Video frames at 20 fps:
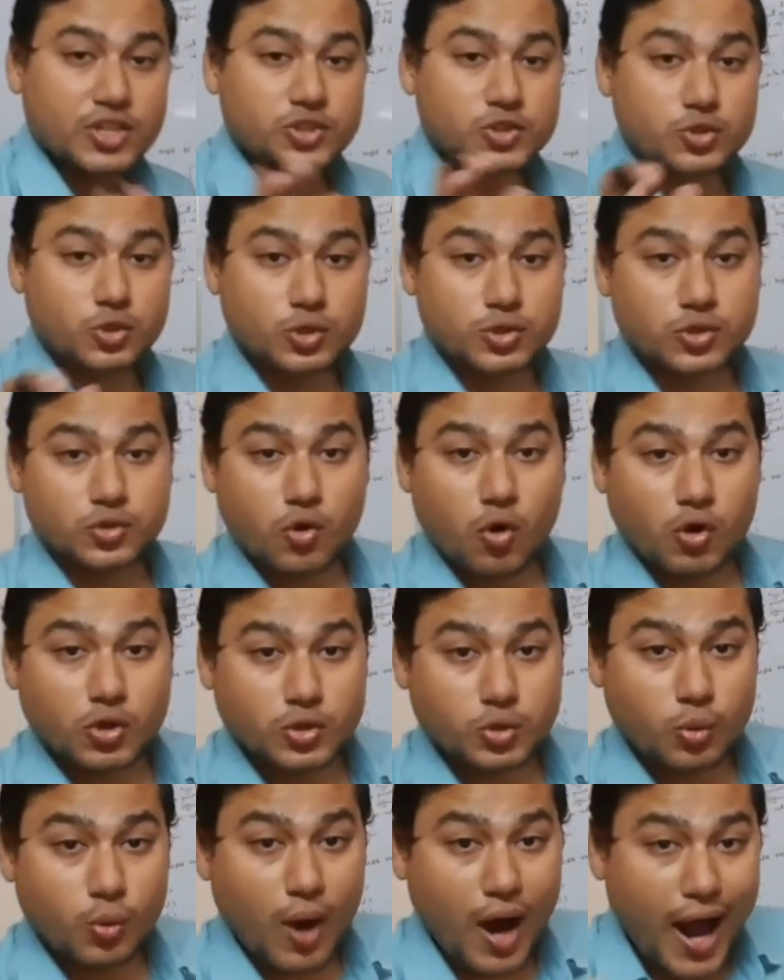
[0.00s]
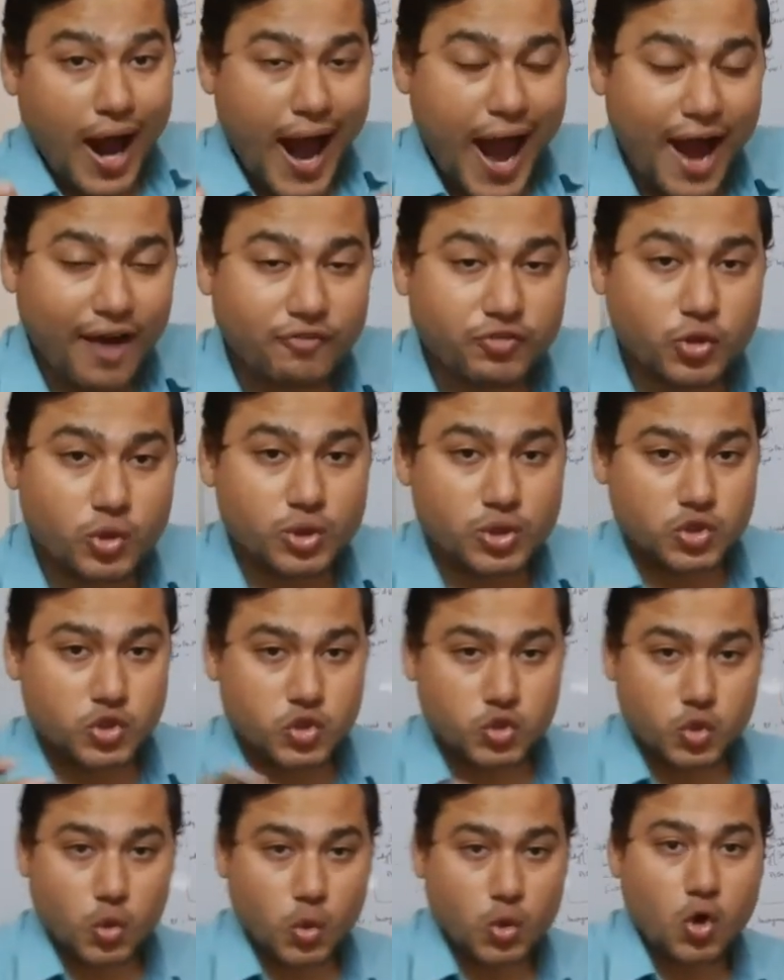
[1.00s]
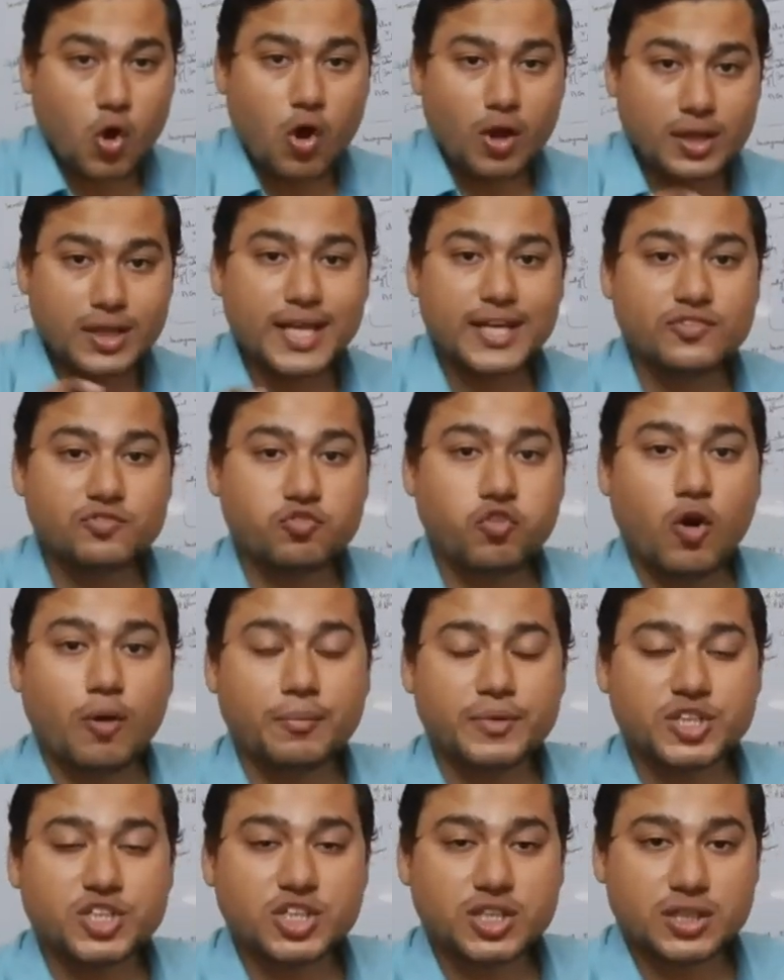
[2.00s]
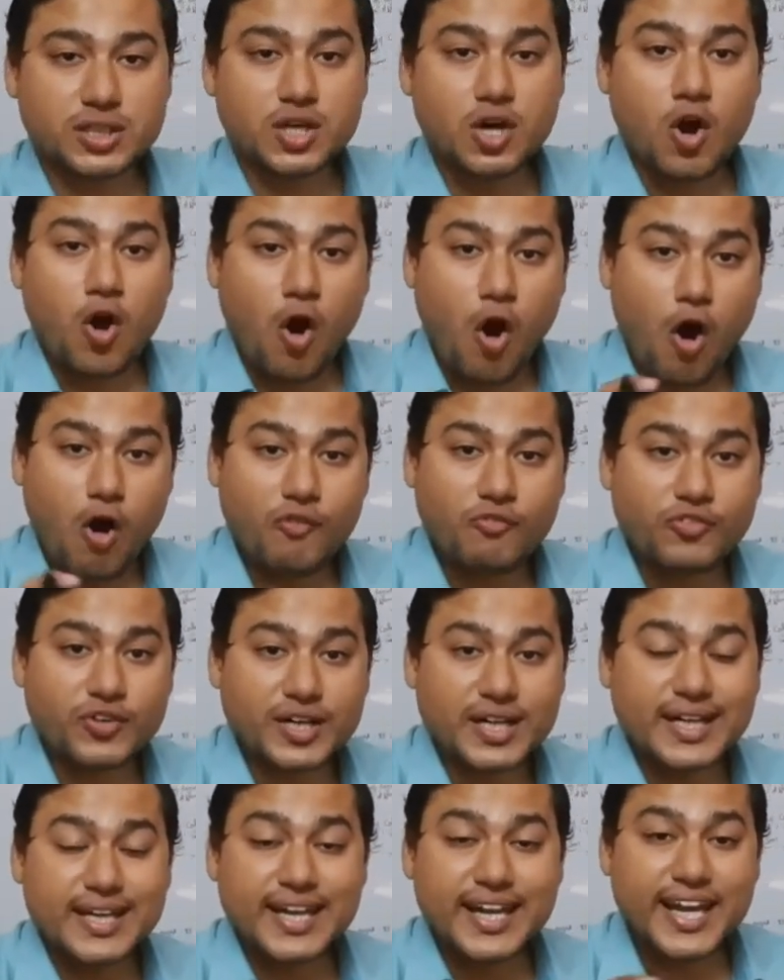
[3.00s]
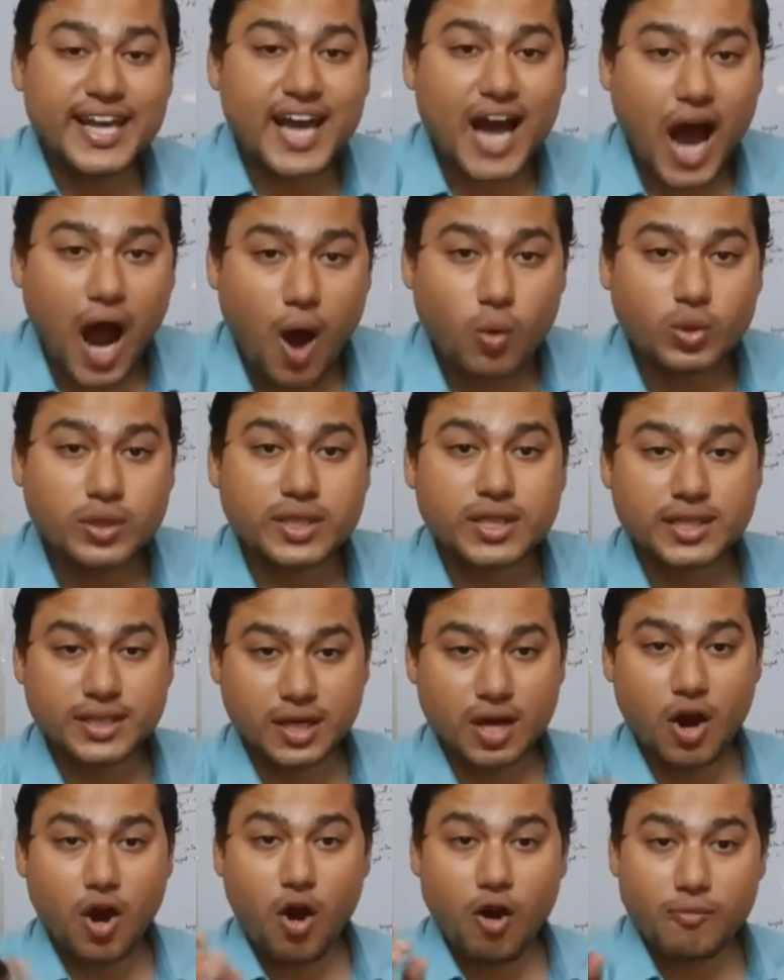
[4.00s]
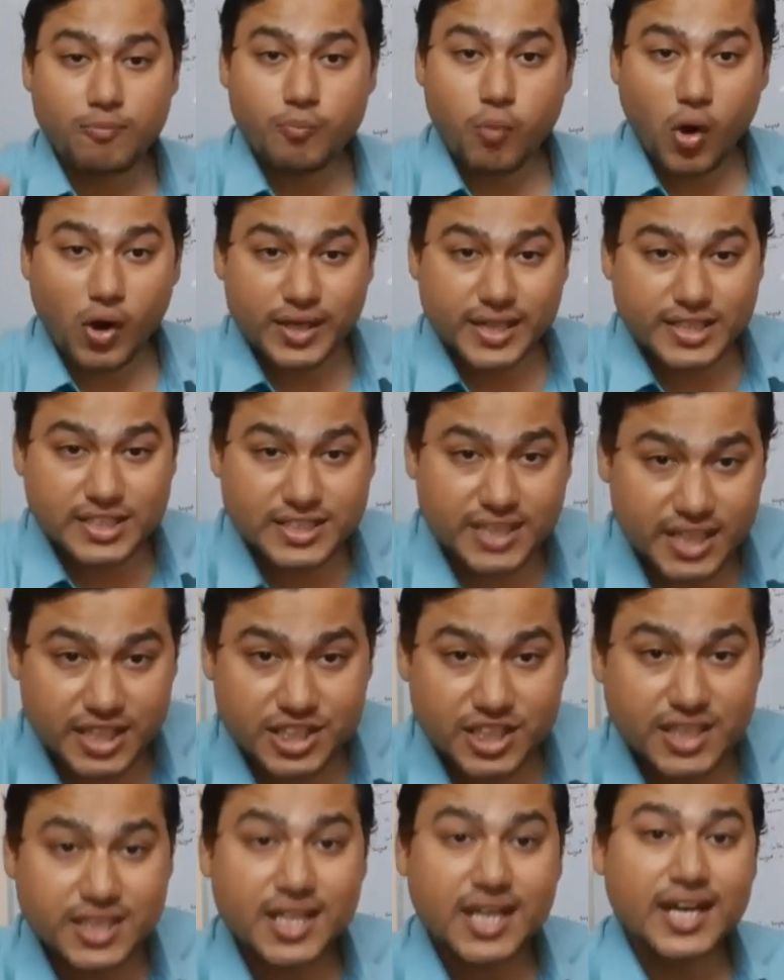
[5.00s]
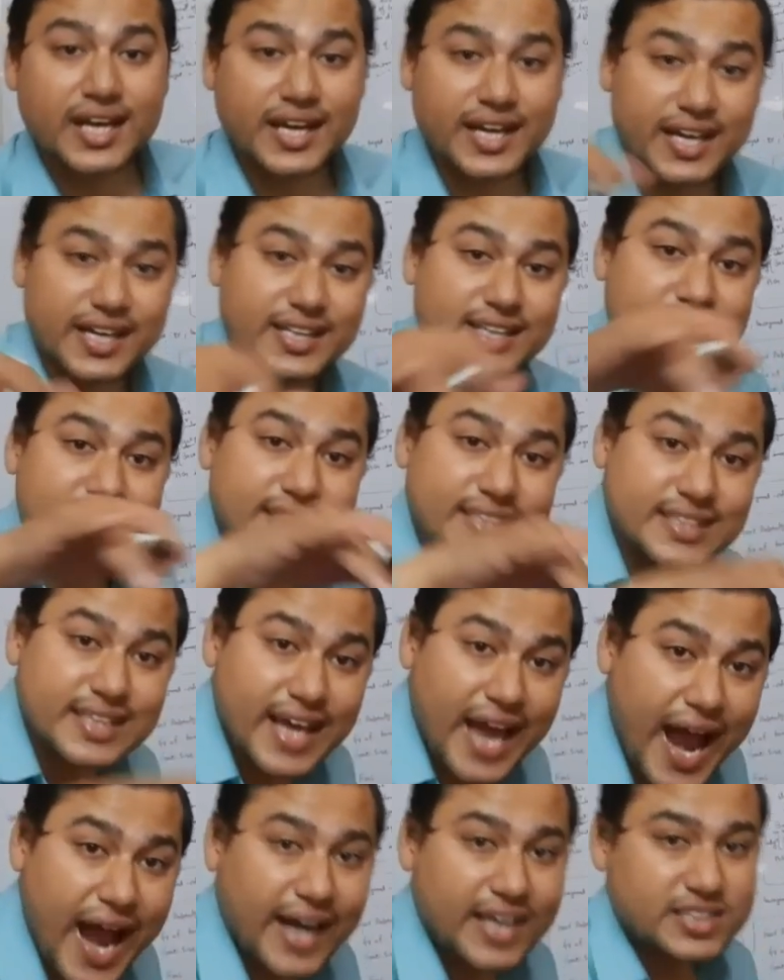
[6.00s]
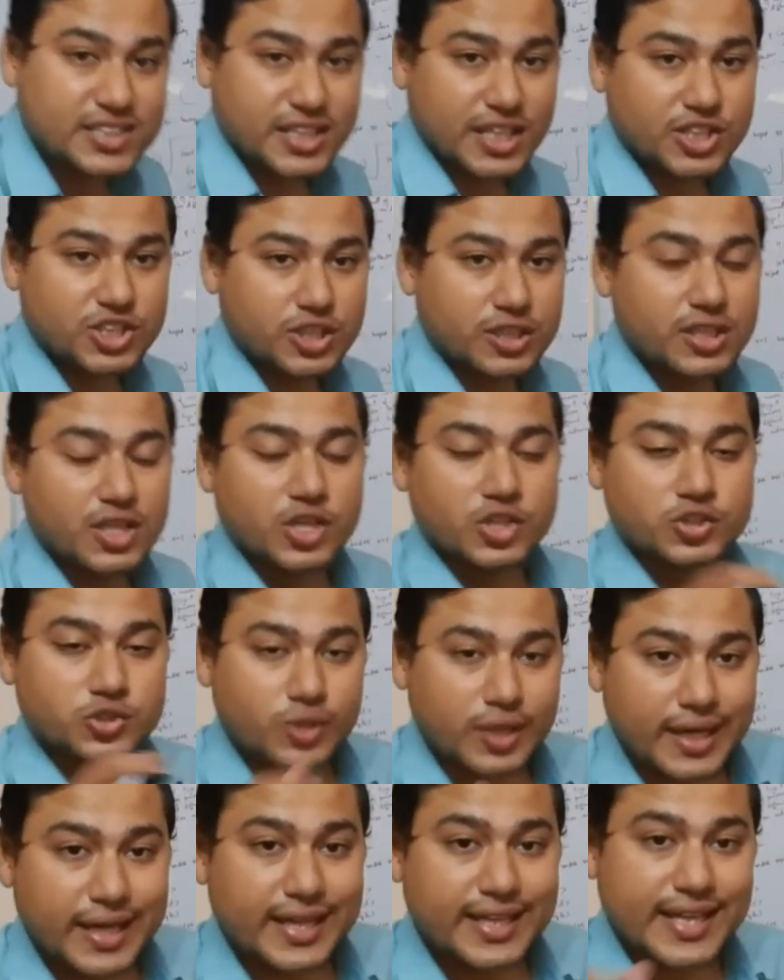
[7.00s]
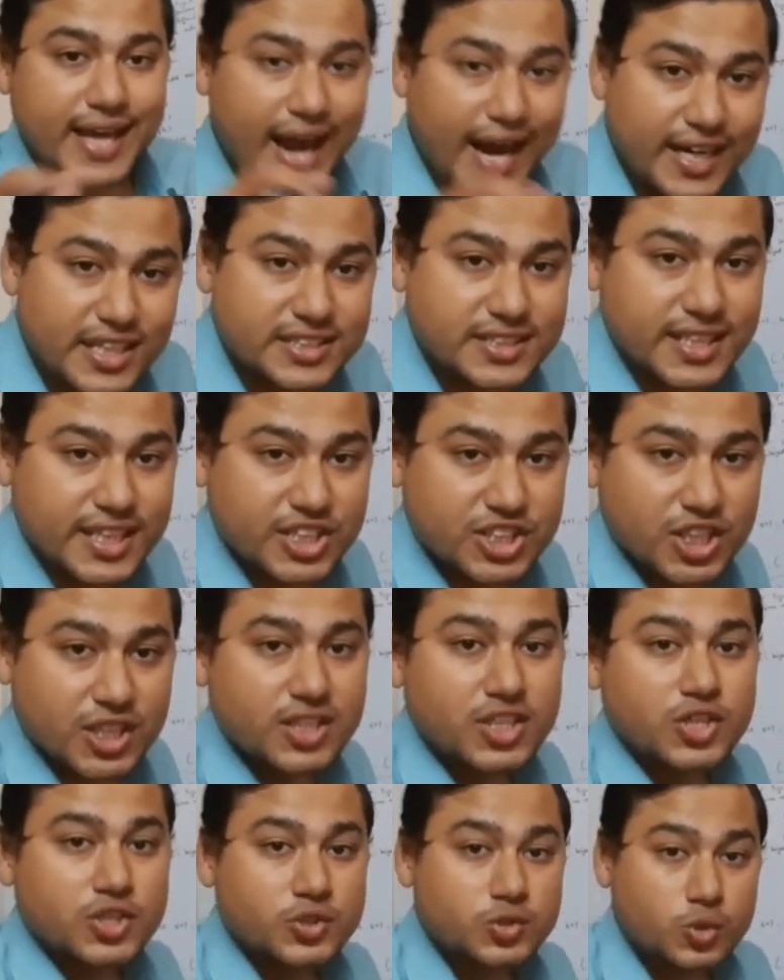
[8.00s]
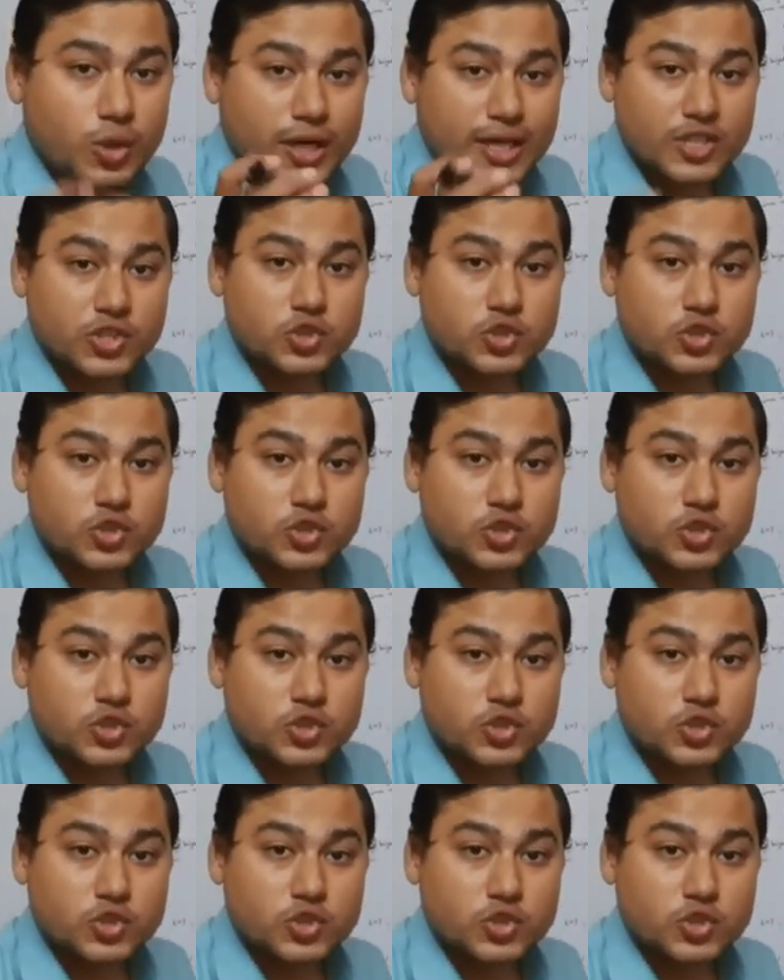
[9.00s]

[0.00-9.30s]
So you have to store all the information of a layout of body section in head section. So in head section you are